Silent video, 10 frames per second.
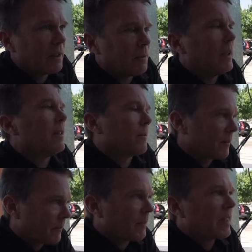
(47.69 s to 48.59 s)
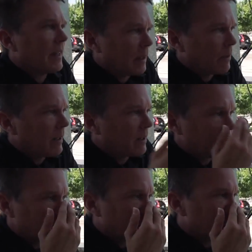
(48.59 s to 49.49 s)
well, then I went
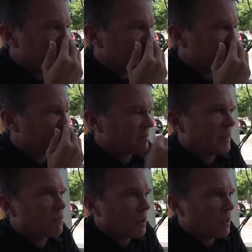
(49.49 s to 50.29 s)
to the